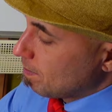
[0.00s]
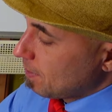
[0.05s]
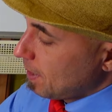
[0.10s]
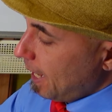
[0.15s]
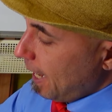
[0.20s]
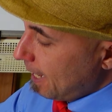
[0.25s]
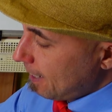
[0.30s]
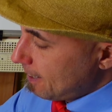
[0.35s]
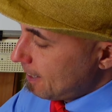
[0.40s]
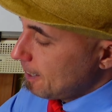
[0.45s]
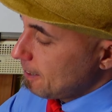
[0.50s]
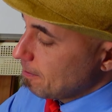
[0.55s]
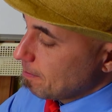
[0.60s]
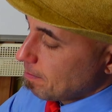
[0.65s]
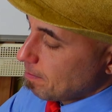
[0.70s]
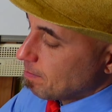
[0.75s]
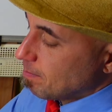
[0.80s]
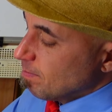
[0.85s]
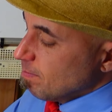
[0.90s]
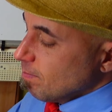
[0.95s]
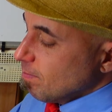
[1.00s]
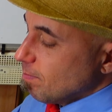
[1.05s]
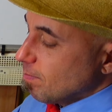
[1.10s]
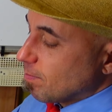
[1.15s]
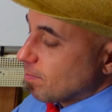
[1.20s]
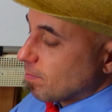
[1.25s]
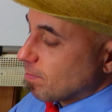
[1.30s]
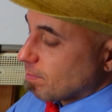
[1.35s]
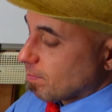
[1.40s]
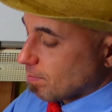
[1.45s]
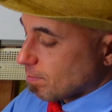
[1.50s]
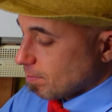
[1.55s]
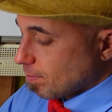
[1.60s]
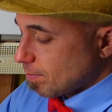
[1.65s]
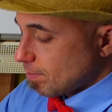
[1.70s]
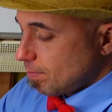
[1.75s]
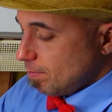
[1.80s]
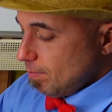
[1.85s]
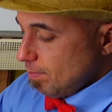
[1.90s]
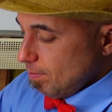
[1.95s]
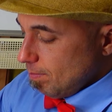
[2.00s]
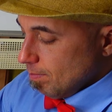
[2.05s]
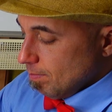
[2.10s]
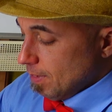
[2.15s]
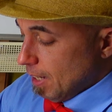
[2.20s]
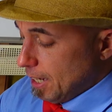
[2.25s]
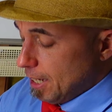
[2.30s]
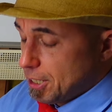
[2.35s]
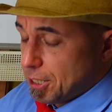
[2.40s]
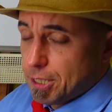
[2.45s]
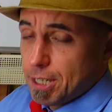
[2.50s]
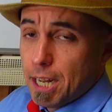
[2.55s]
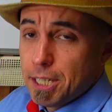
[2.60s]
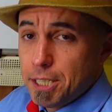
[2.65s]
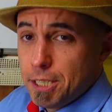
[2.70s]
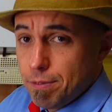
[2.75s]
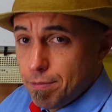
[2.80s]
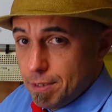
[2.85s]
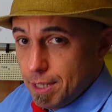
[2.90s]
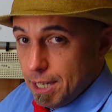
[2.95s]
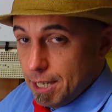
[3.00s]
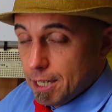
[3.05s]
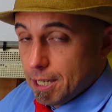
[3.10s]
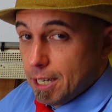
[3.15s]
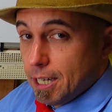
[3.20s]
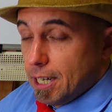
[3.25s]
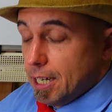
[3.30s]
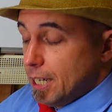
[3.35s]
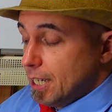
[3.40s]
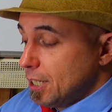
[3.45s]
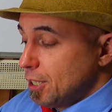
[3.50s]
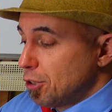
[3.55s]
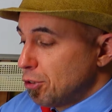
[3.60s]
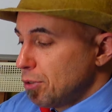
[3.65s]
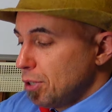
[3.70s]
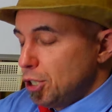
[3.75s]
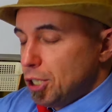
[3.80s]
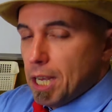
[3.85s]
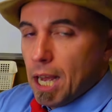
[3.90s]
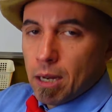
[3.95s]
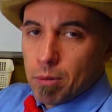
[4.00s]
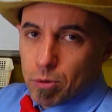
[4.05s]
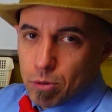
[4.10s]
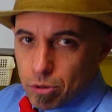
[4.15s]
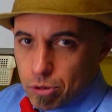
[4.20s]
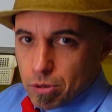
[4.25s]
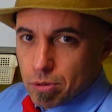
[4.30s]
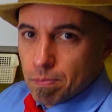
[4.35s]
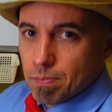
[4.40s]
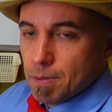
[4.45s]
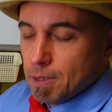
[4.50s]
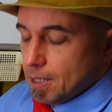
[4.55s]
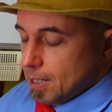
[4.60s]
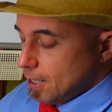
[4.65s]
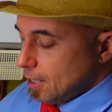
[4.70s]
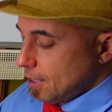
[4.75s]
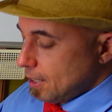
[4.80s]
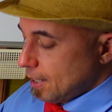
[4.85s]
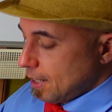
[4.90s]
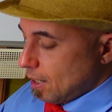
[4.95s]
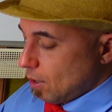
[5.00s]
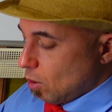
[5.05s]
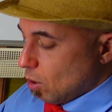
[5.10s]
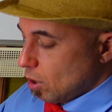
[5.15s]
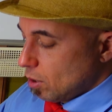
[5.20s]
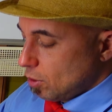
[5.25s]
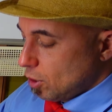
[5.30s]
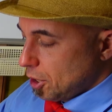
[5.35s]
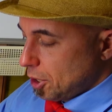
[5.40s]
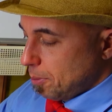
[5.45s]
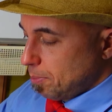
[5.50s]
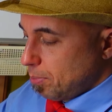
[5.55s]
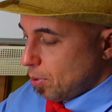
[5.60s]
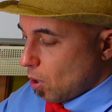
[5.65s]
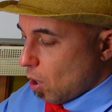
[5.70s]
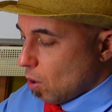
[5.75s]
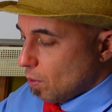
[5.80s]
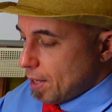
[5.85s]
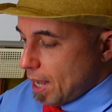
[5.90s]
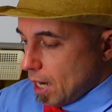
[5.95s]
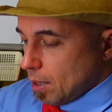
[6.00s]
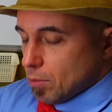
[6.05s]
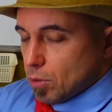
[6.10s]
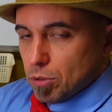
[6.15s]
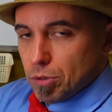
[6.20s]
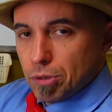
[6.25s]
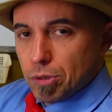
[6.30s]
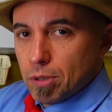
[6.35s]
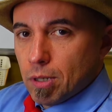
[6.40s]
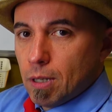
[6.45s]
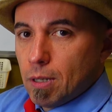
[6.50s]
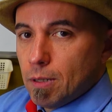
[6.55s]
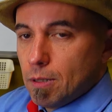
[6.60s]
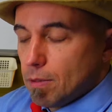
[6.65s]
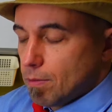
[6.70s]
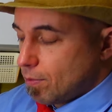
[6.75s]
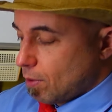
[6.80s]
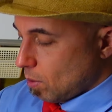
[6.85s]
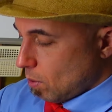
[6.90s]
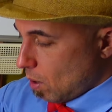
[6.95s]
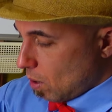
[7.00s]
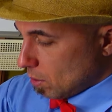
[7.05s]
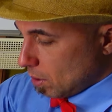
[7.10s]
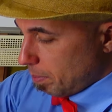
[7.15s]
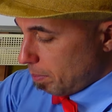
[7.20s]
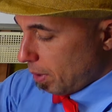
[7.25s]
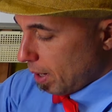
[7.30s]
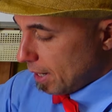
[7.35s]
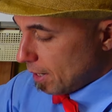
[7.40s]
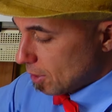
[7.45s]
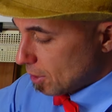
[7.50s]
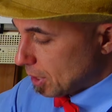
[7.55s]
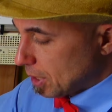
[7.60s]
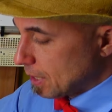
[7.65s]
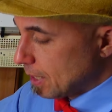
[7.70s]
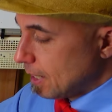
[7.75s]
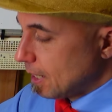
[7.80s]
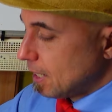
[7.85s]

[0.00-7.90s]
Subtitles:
And it's nice if they switch animals. Or just put all the animals from all the players